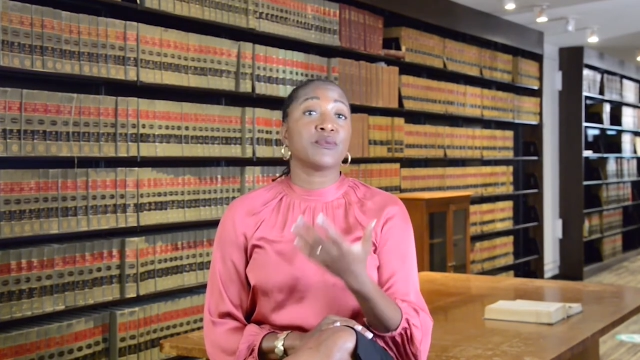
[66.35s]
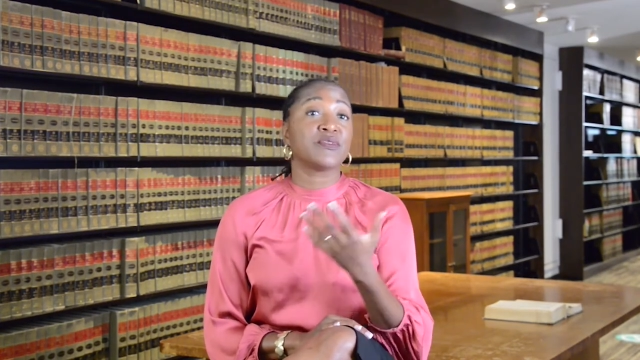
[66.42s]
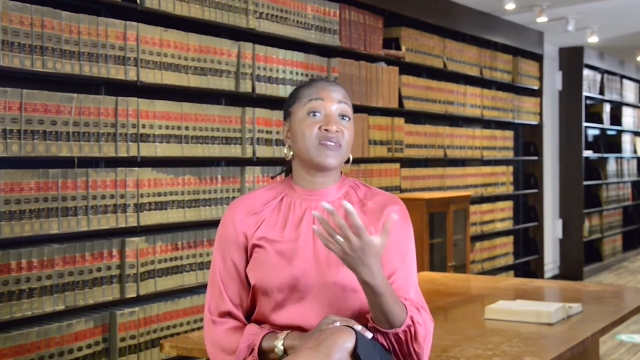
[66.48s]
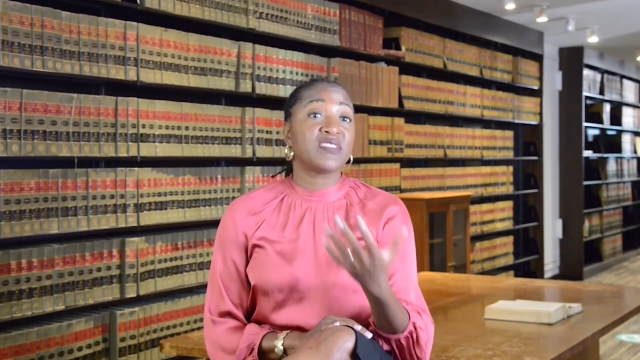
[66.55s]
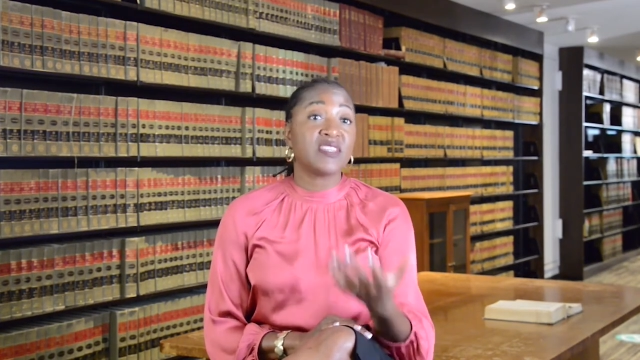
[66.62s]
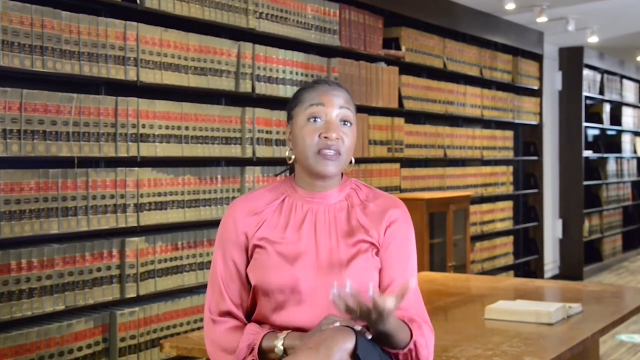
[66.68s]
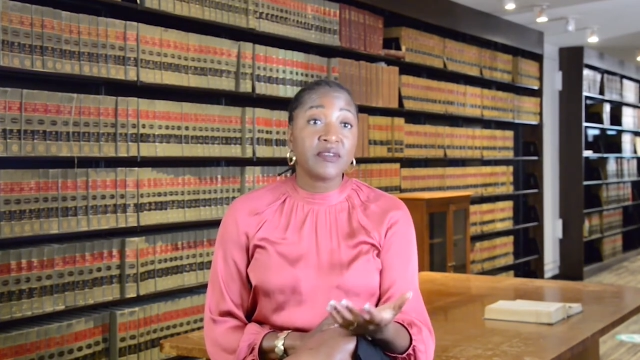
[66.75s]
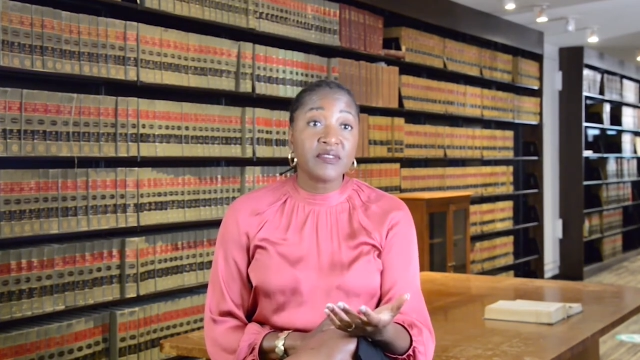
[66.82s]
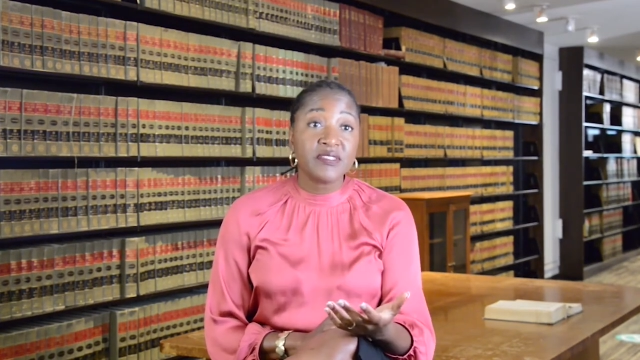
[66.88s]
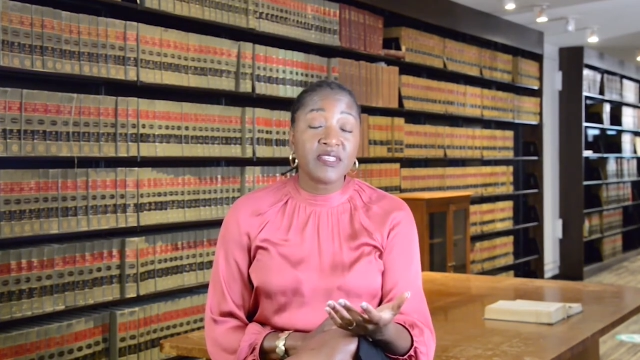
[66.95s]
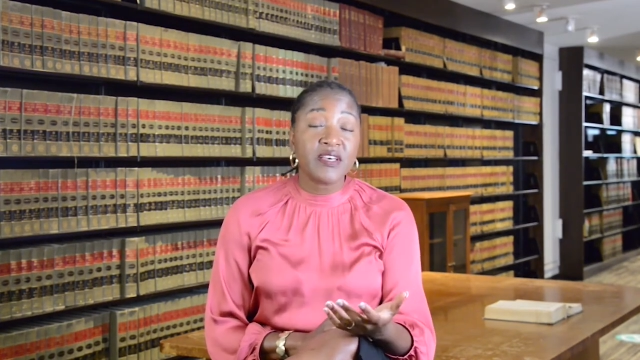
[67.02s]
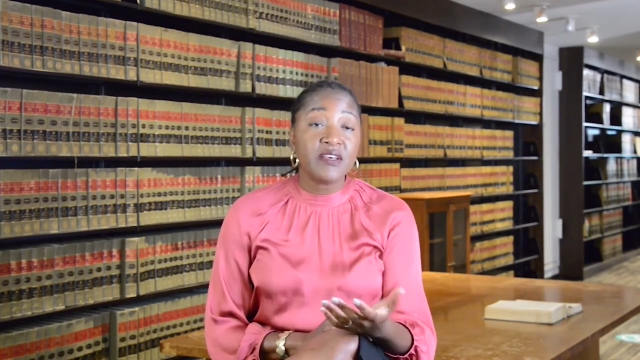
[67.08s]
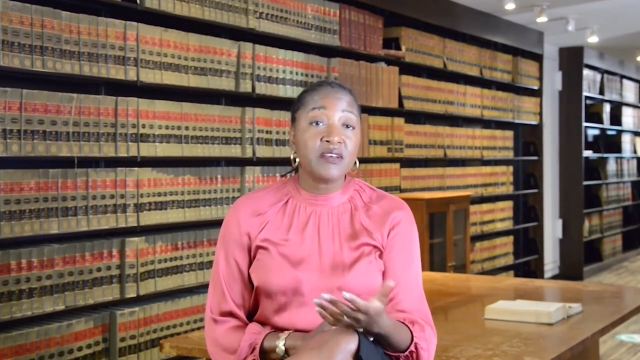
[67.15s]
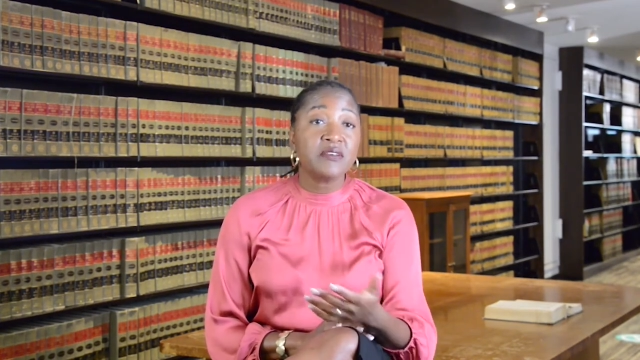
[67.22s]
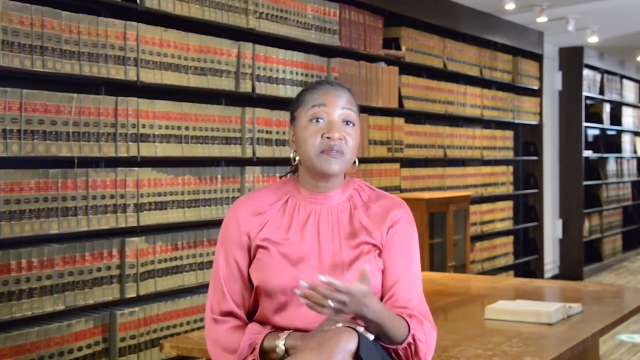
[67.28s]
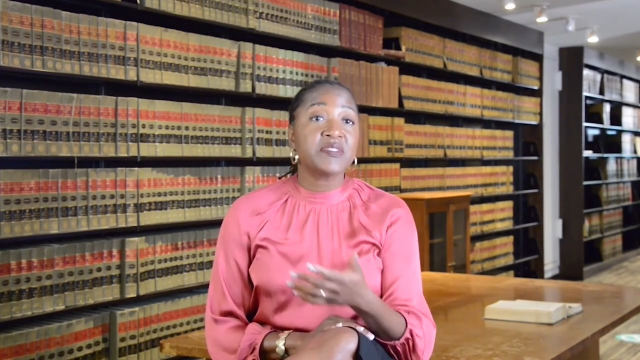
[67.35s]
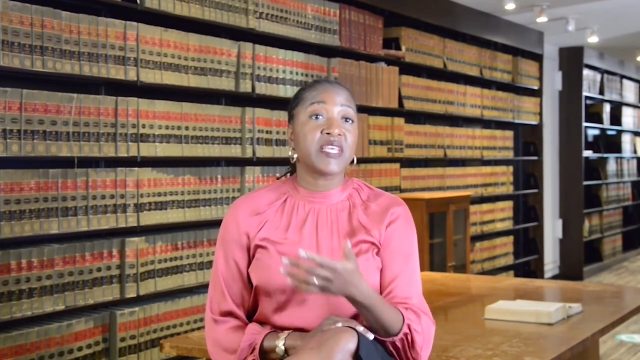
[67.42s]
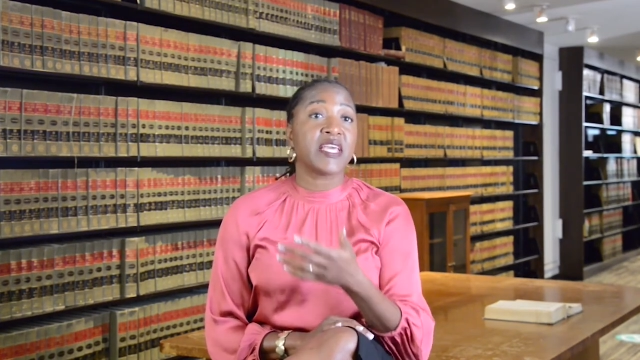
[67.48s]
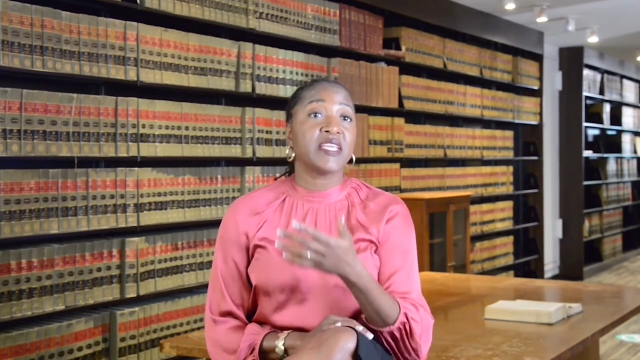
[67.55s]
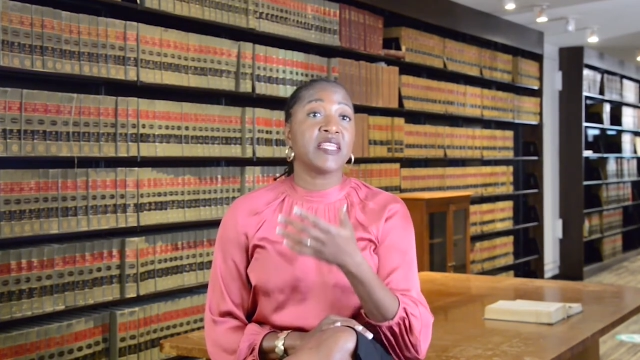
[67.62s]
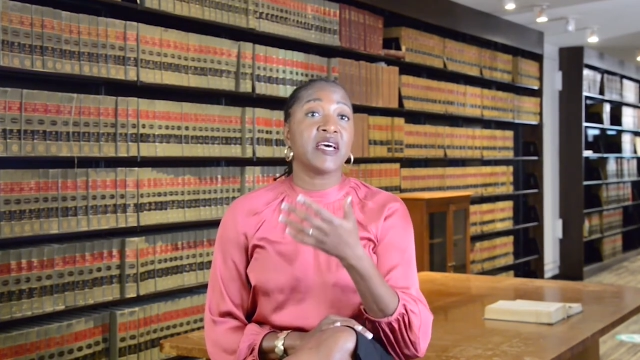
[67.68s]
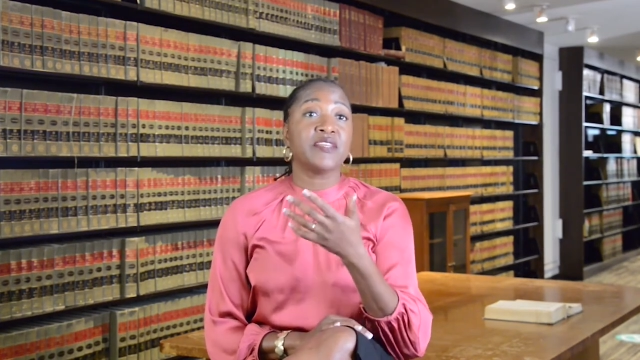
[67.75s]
will see ourselves and